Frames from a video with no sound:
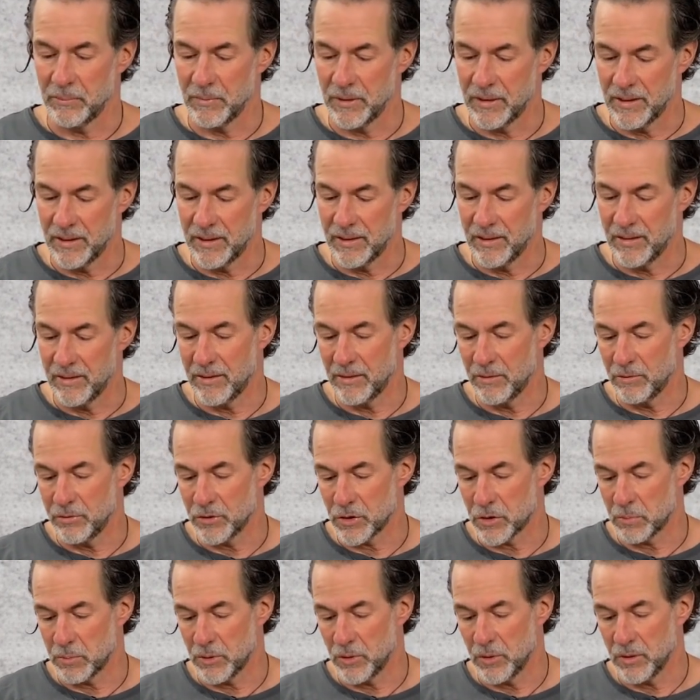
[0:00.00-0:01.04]
If any of
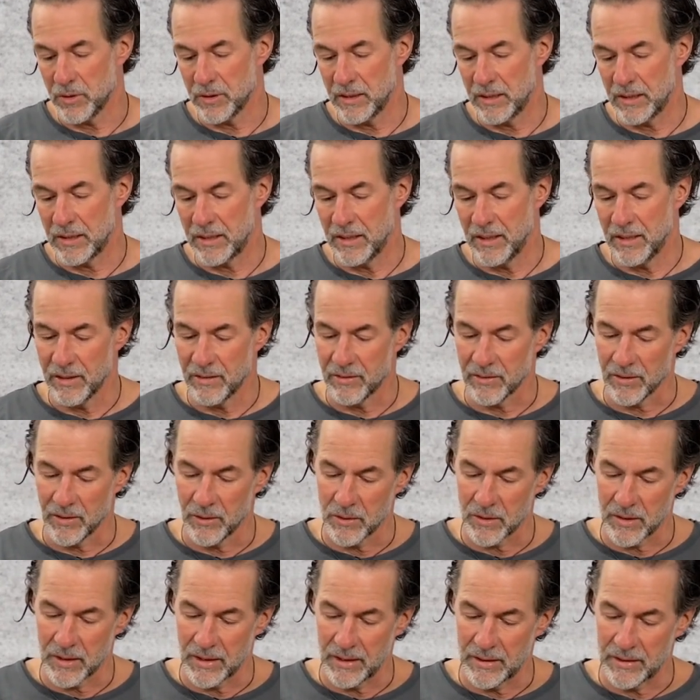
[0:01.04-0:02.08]
you say,
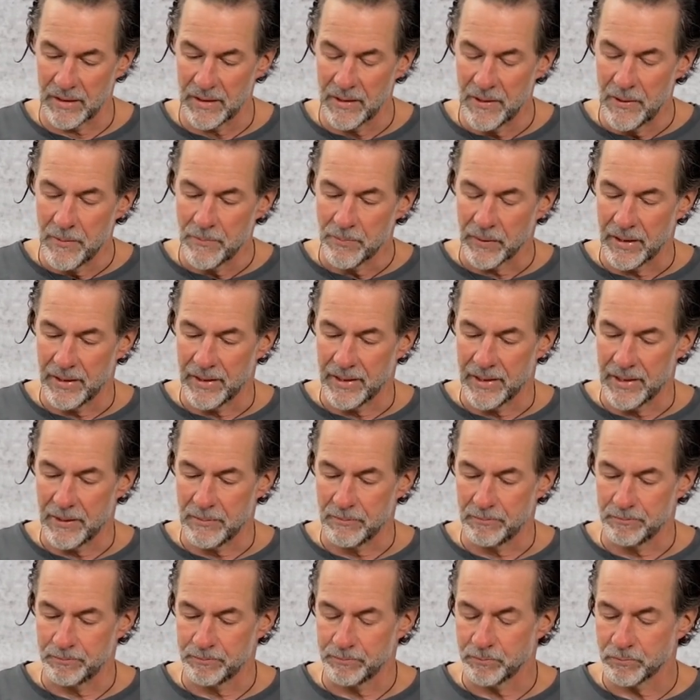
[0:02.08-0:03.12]
"Can I have them?"
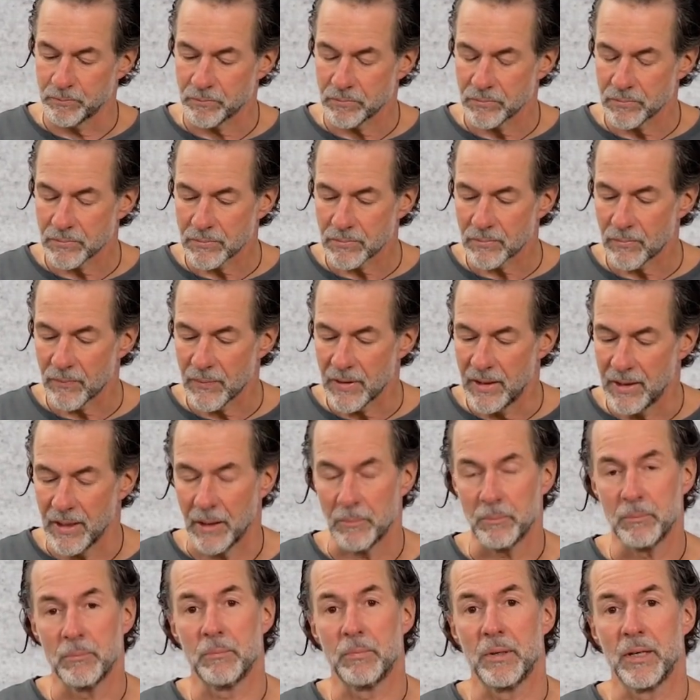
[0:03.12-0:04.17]
they are promised to
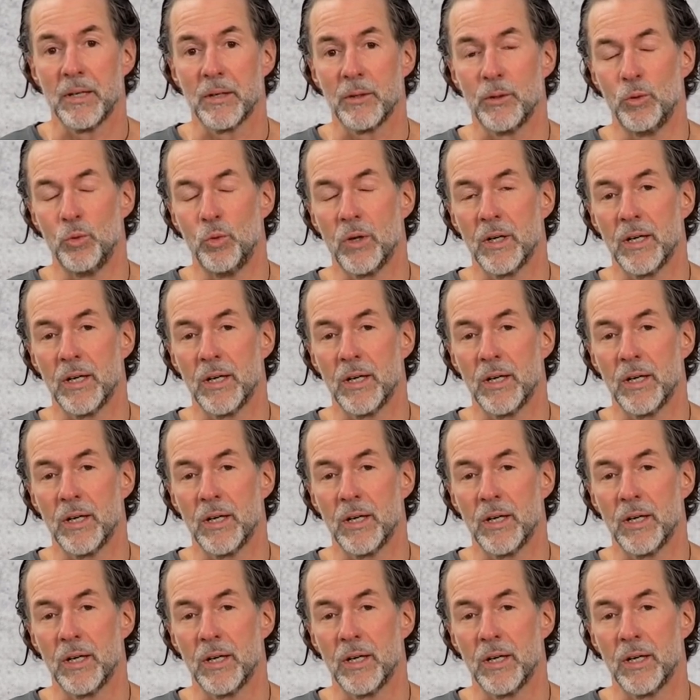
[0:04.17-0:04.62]
go abroad.